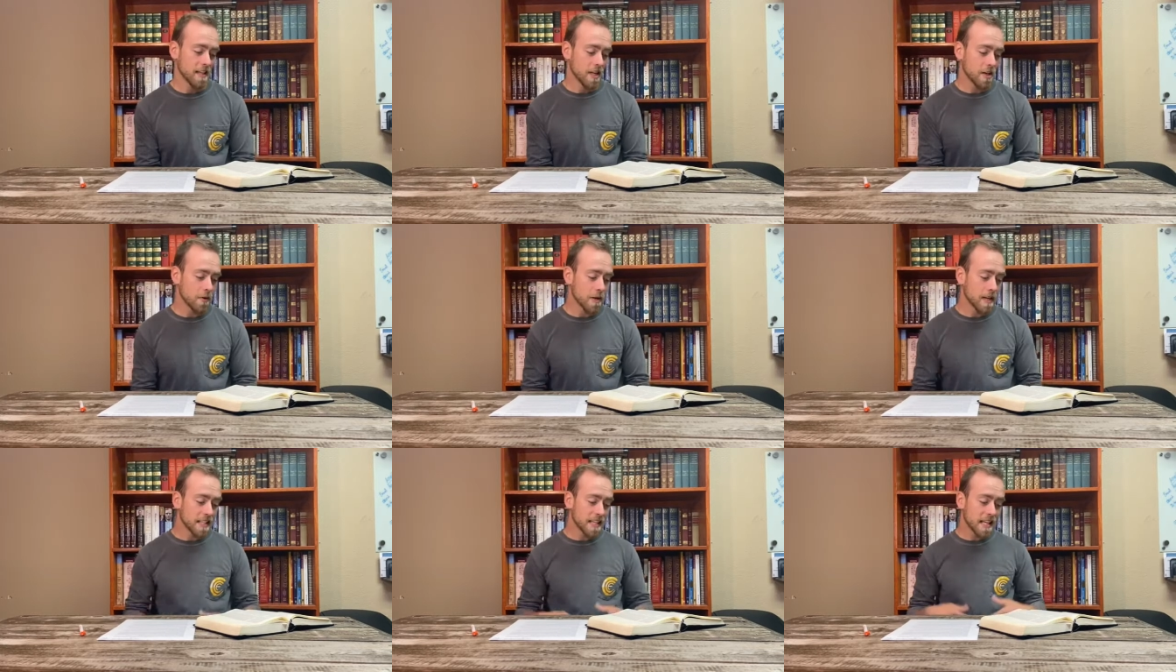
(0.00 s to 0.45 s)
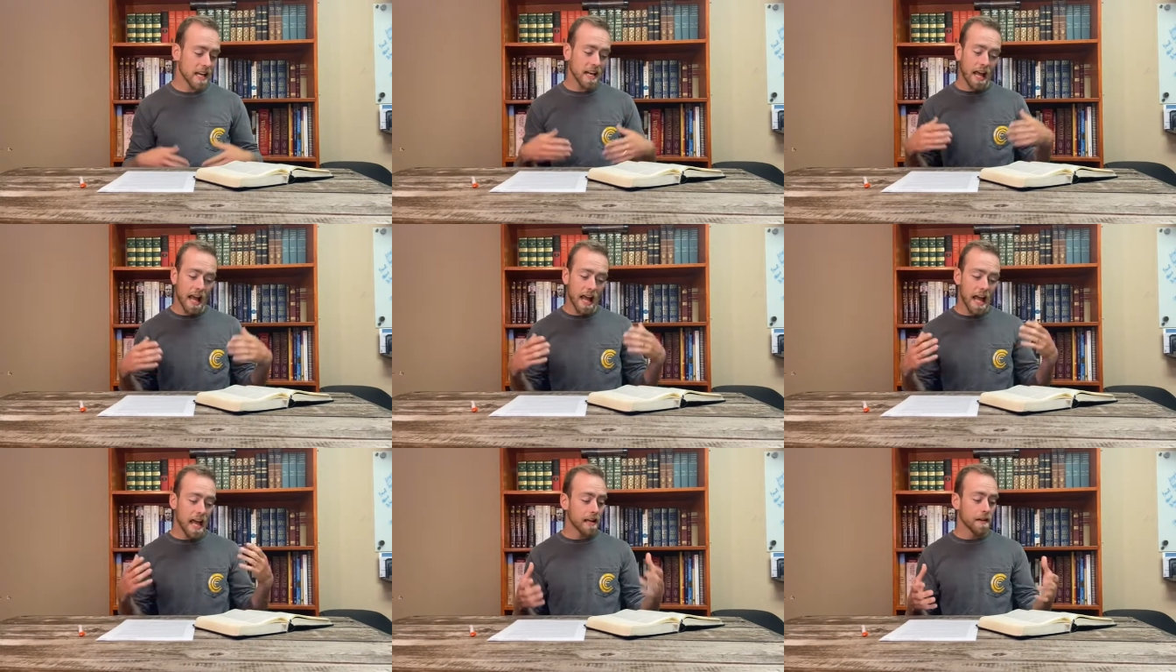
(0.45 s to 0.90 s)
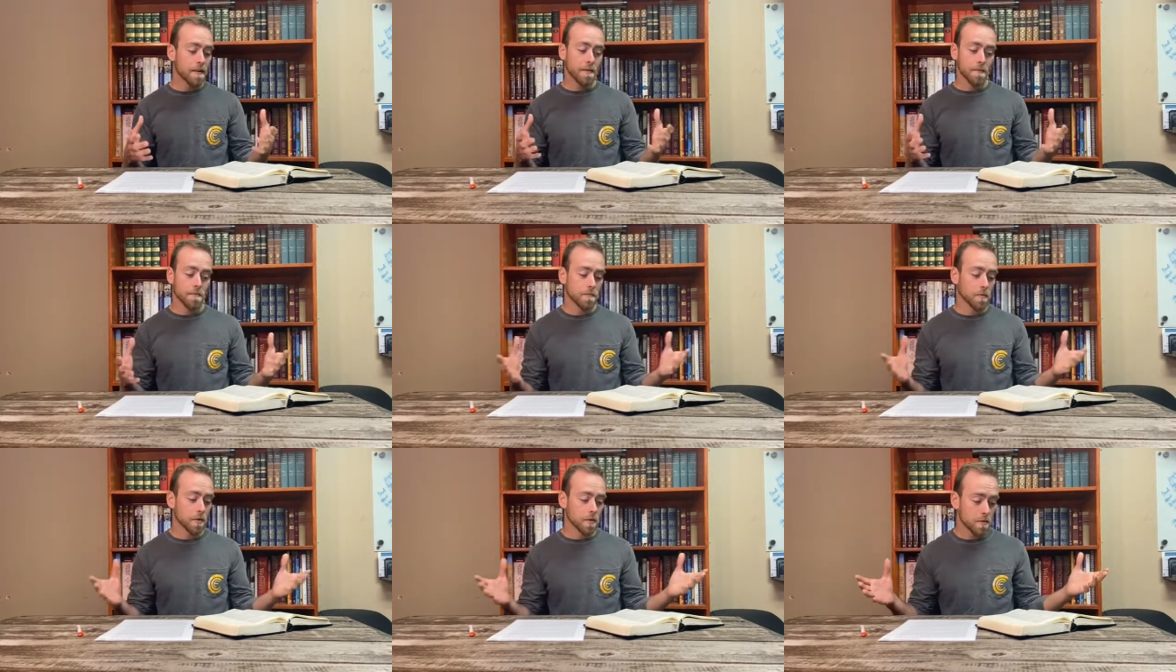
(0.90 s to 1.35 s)
You know, he said, Hey,
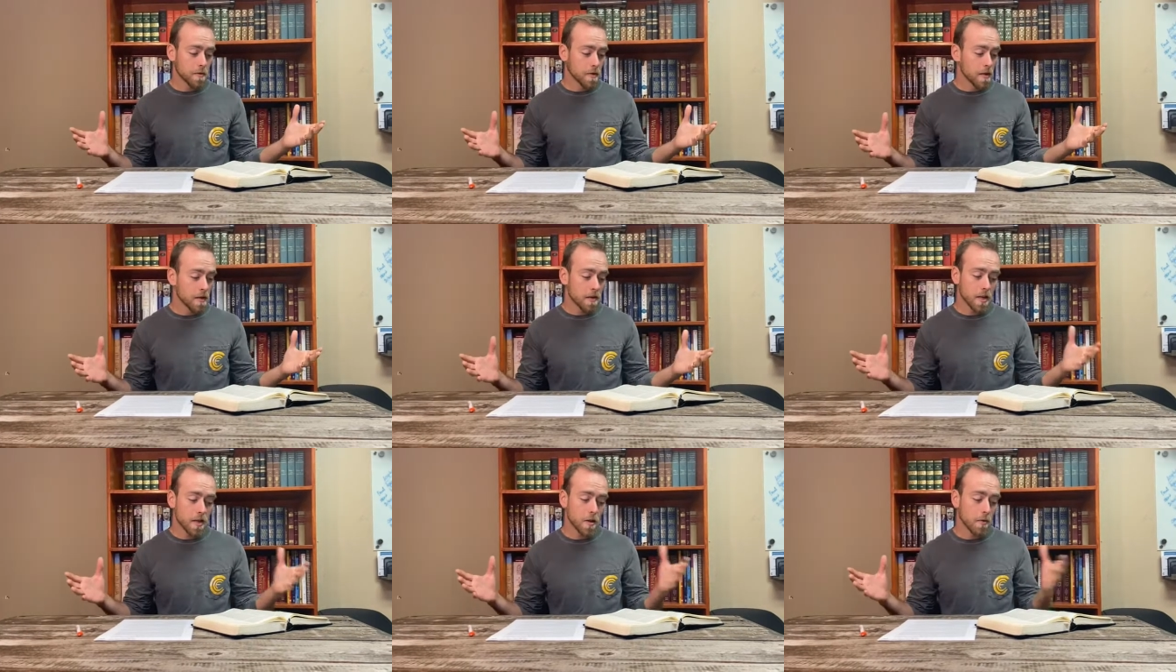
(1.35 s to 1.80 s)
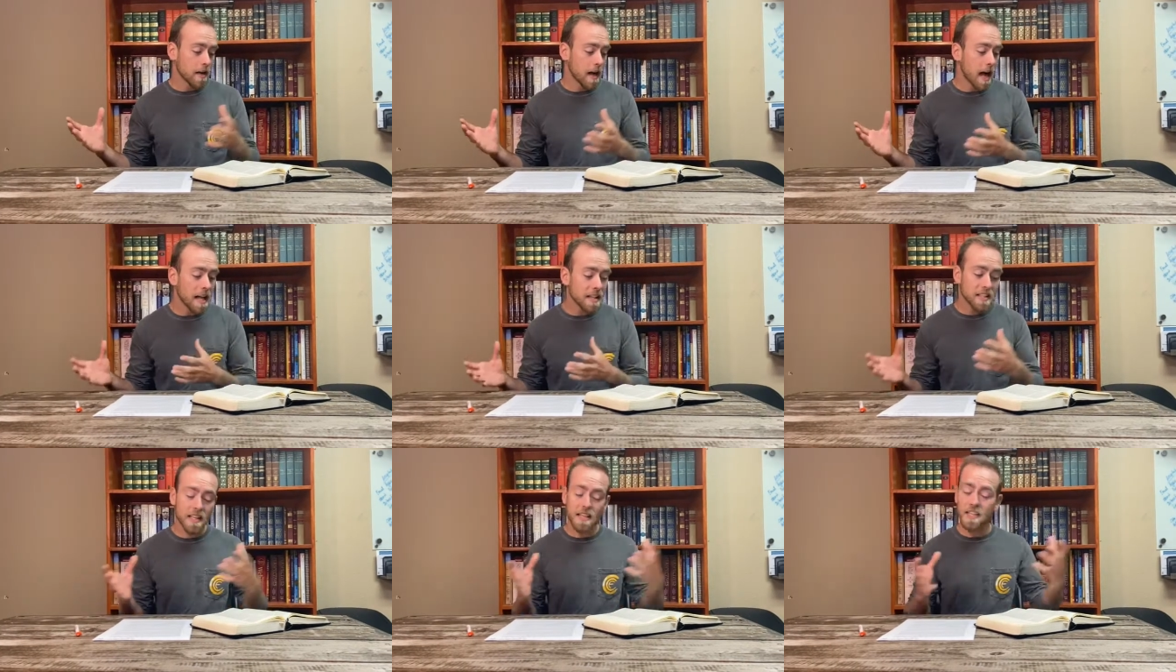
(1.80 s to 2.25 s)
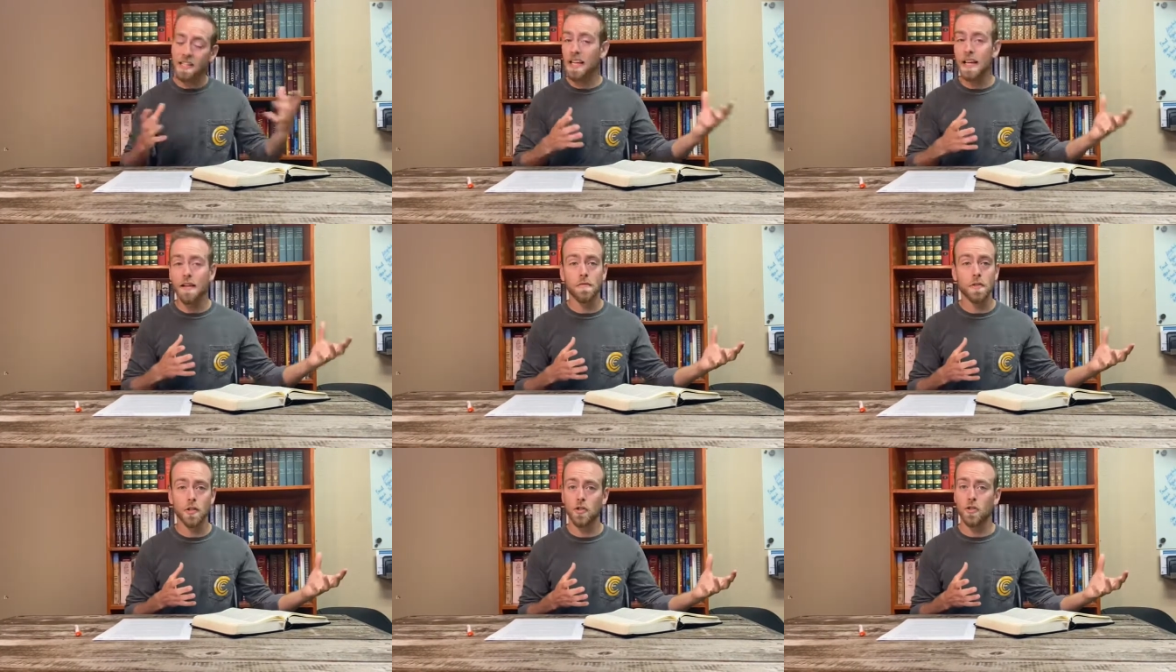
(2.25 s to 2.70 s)
look, you know, God's going to
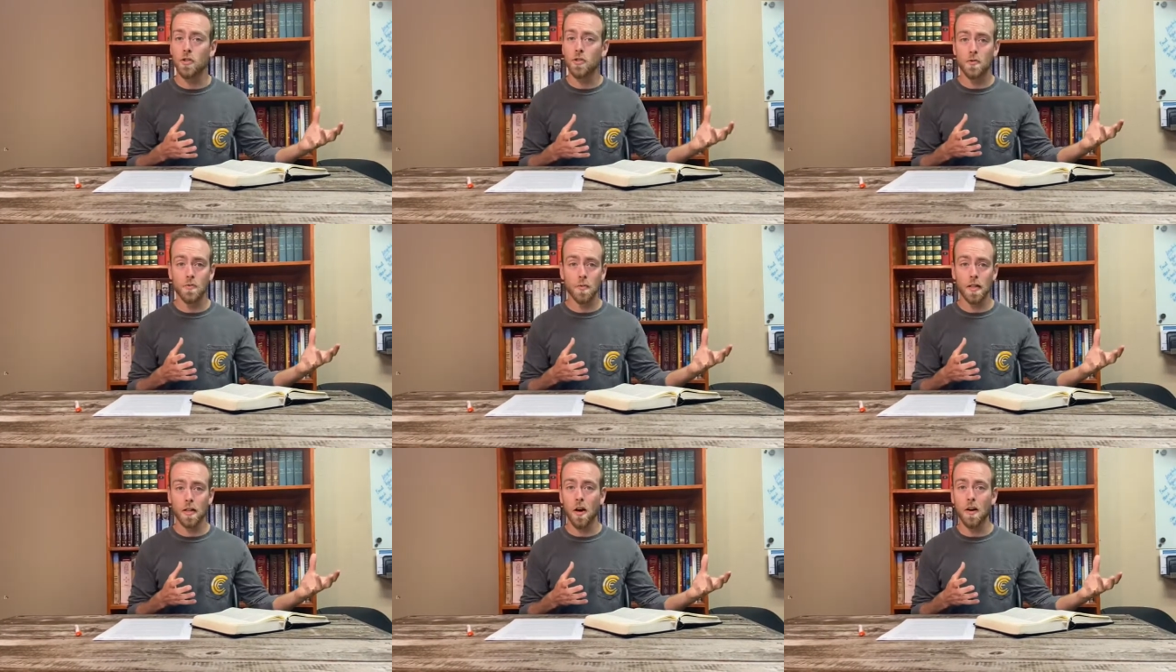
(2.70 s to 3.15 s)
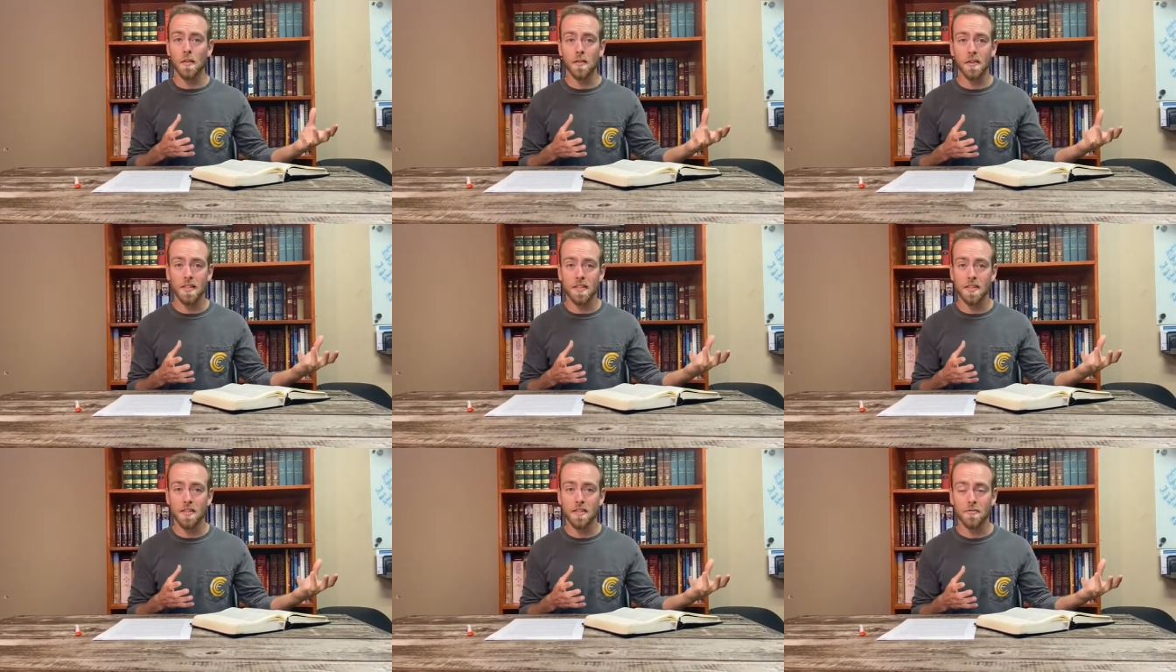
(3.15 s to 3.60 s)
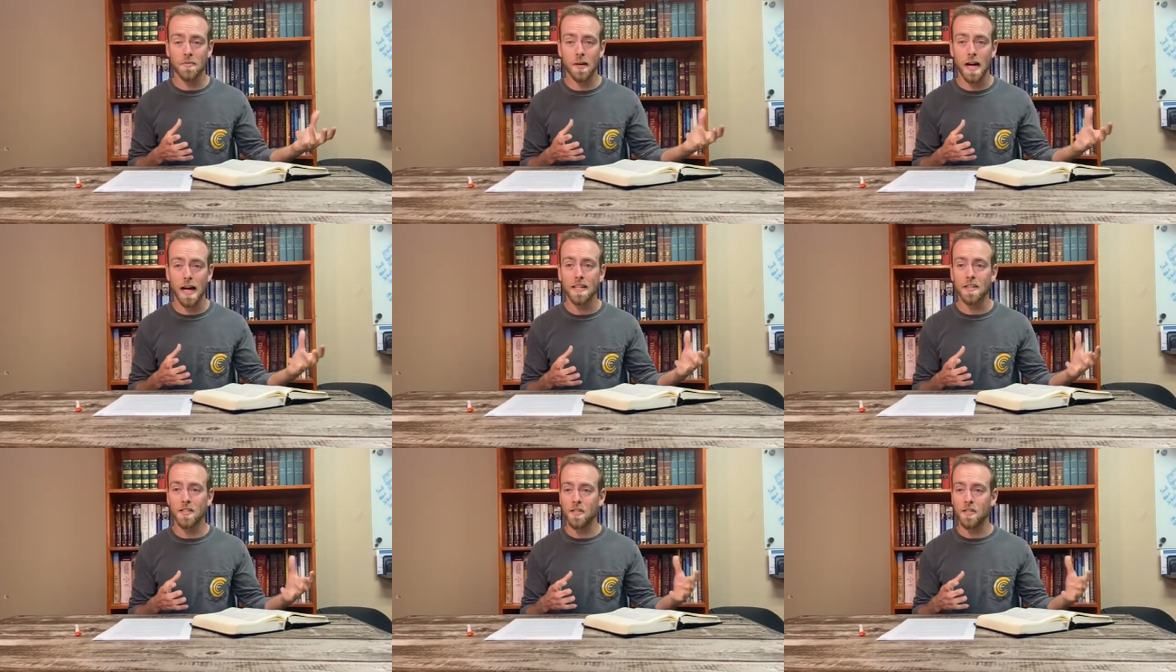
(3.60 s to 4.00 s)
save the Jews regardless, right?